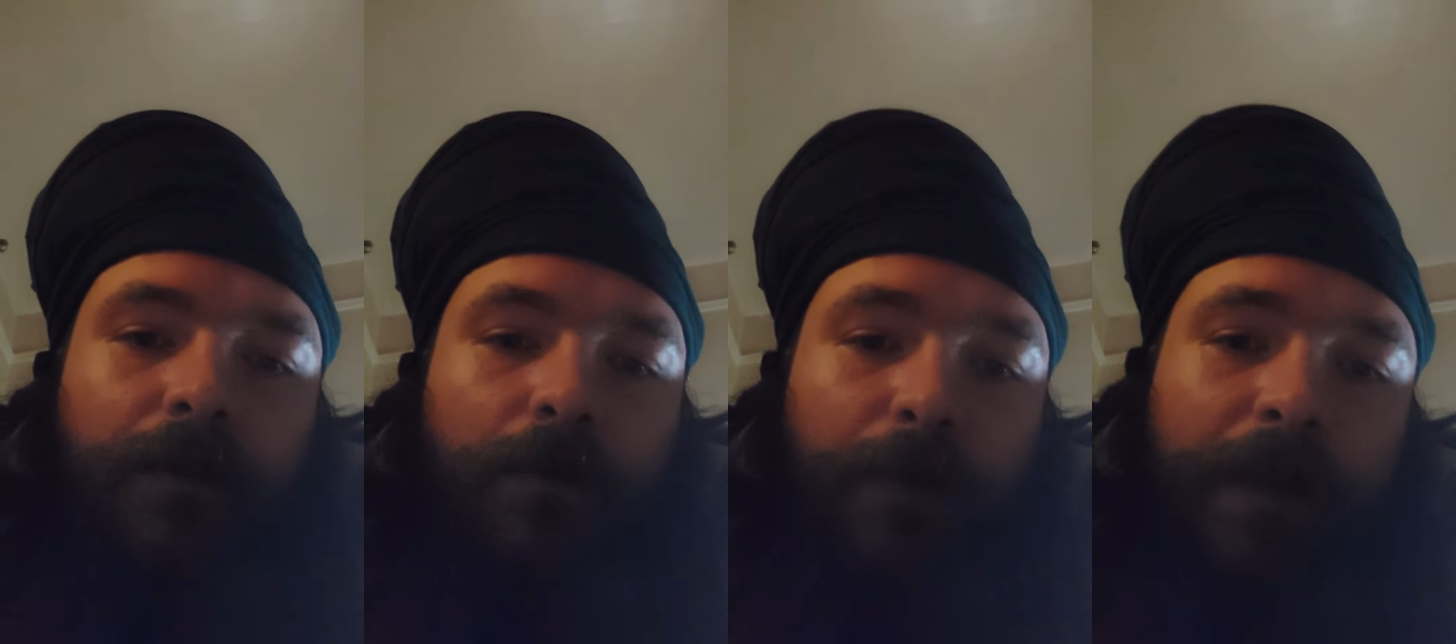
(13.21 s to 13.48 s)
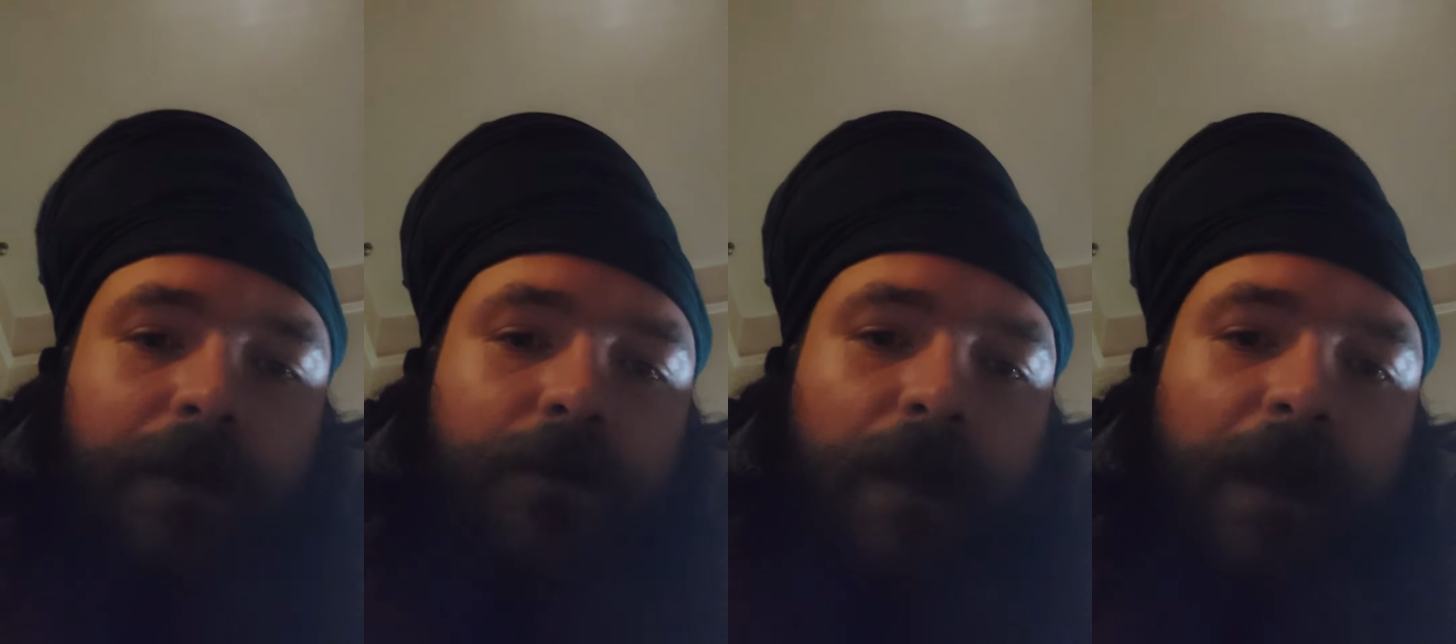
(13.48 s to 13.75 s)

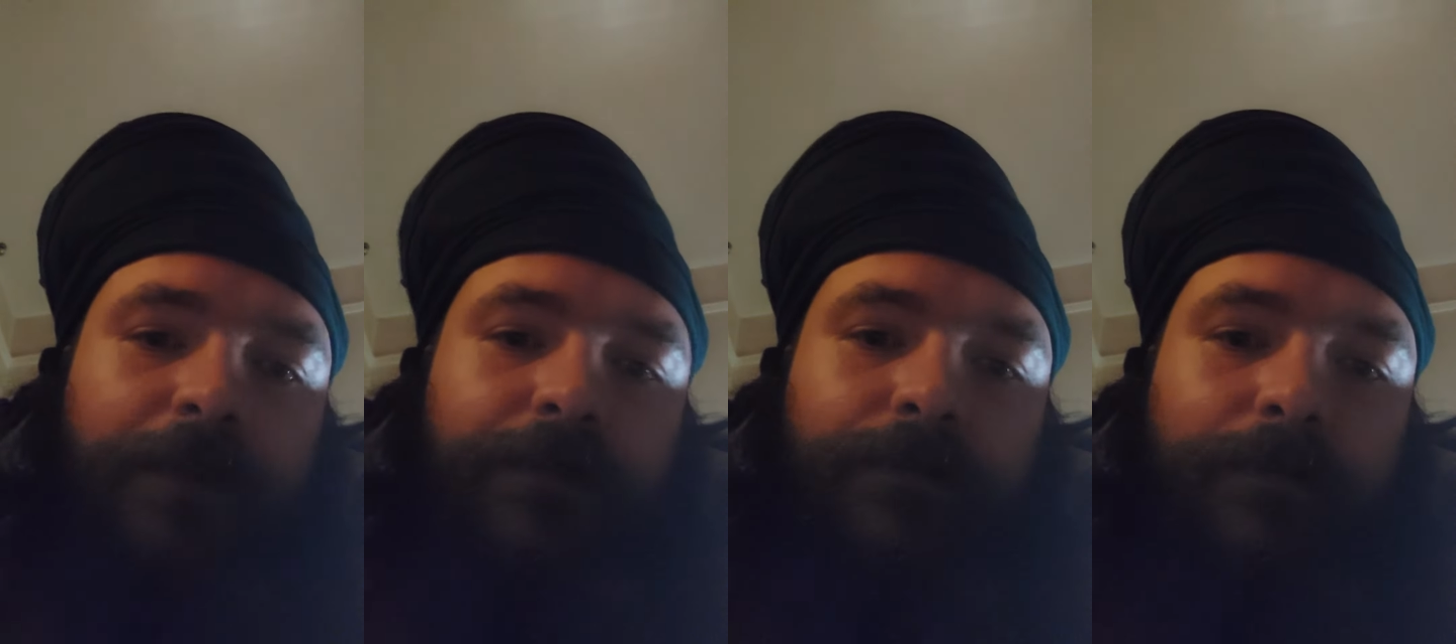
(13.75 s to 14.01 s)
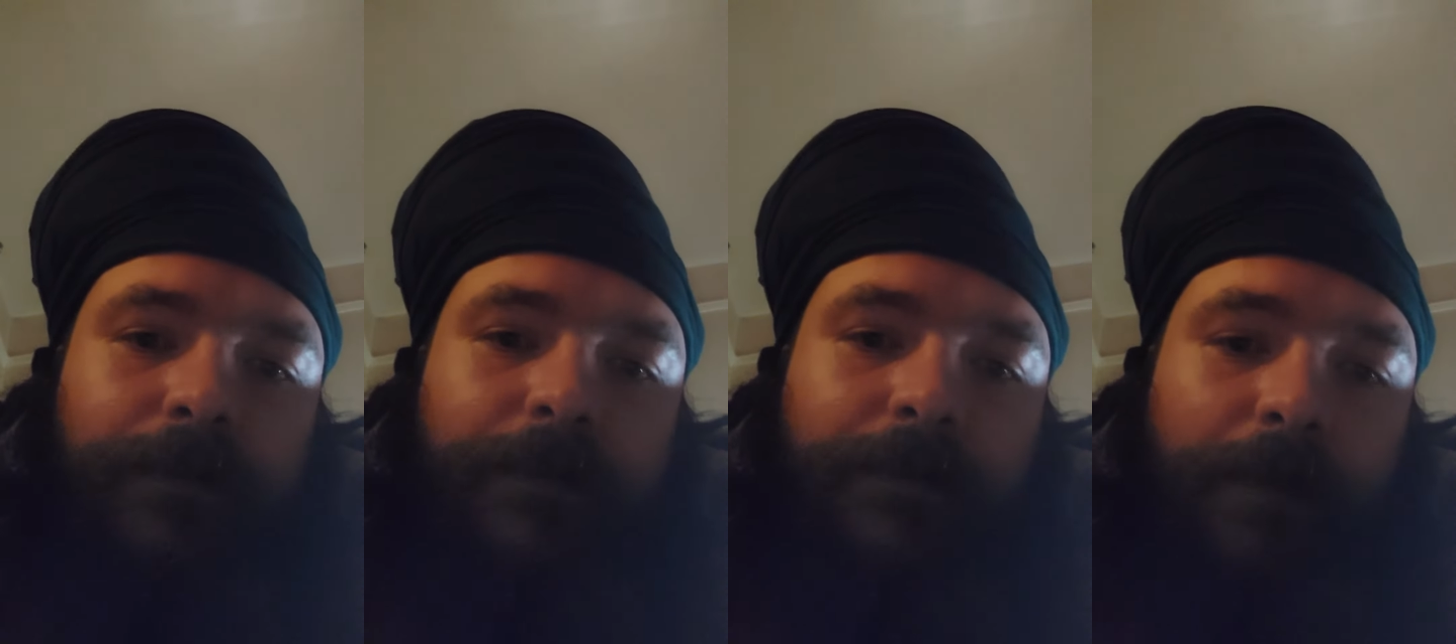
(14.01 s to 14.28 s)
when Christ
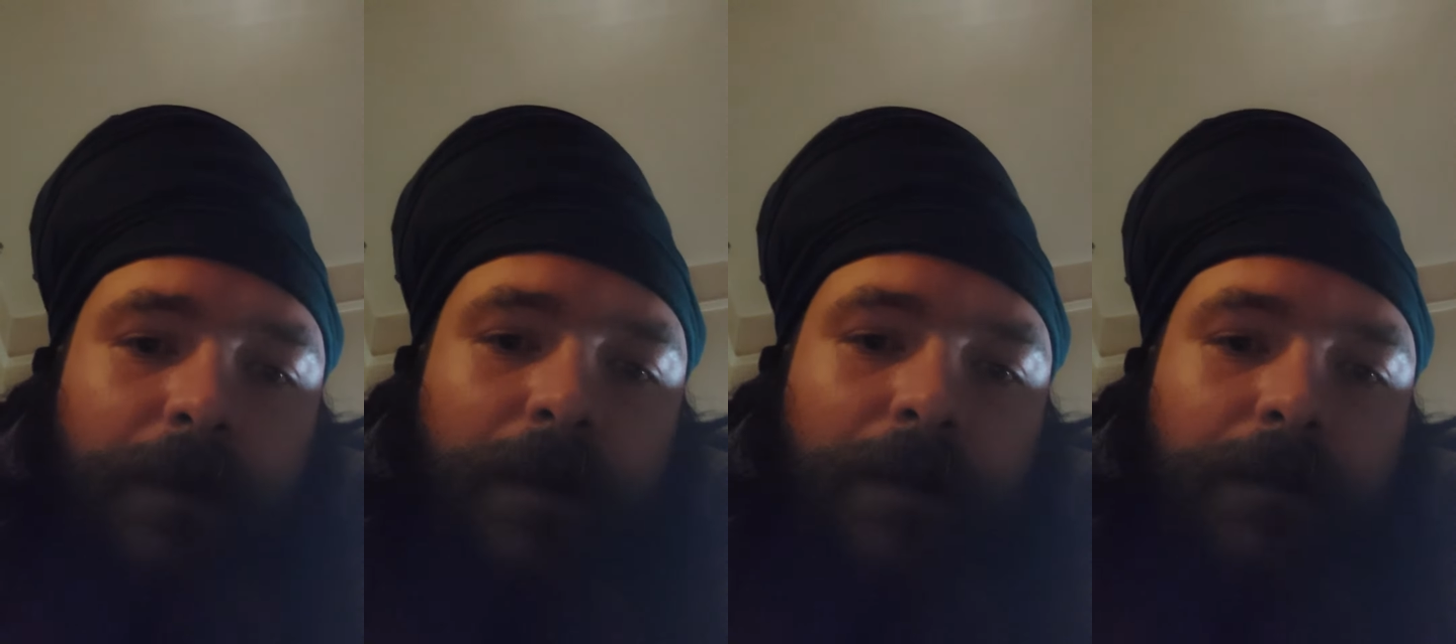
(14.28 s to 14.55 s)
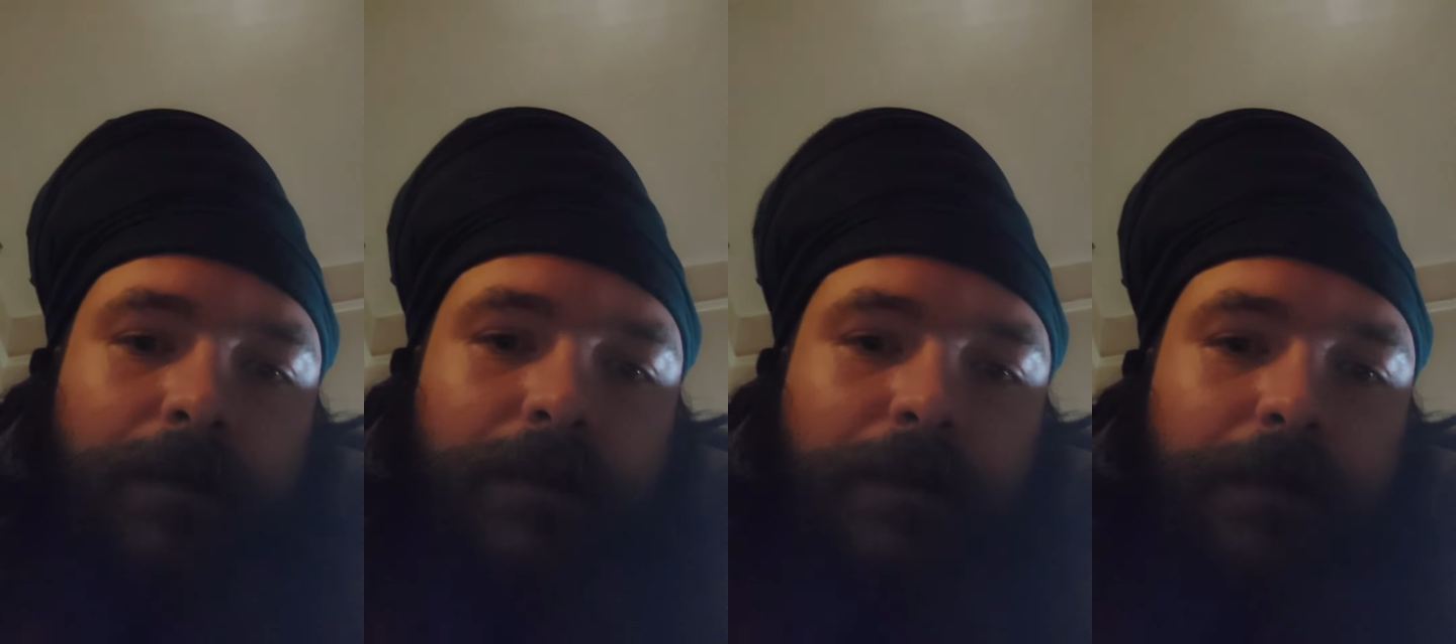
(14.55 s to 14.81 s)

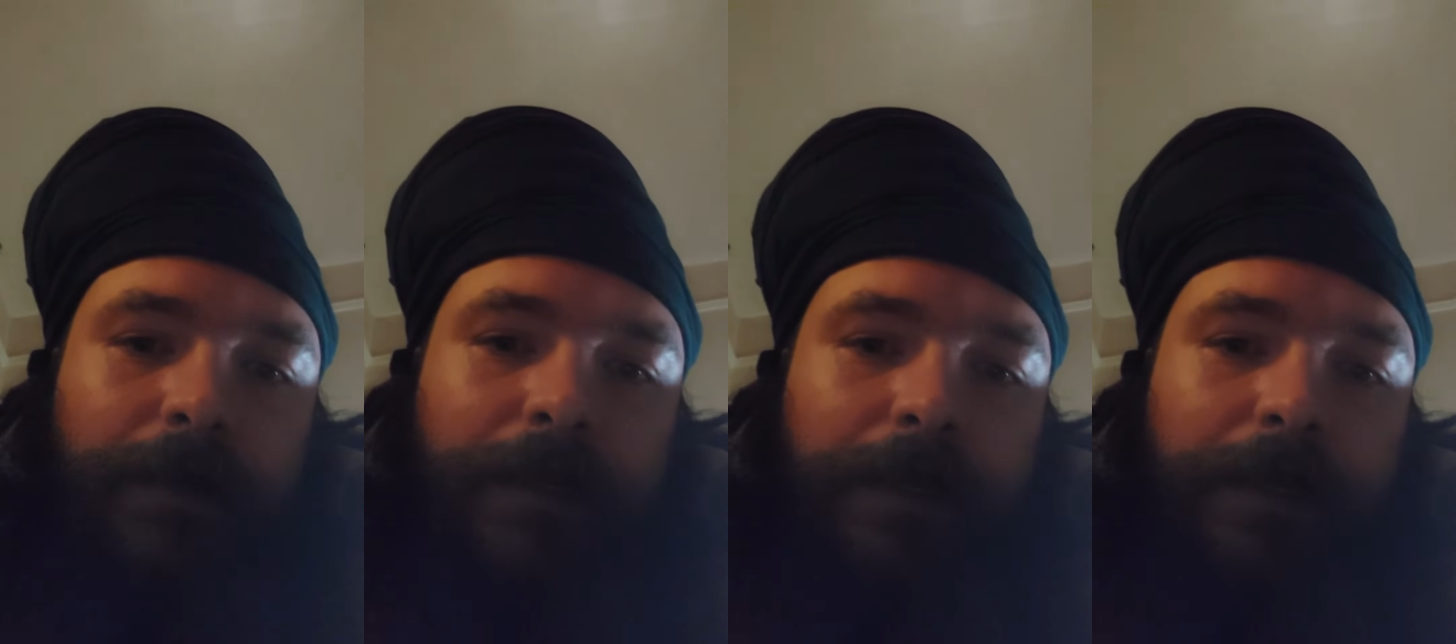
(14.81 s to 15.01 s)
return,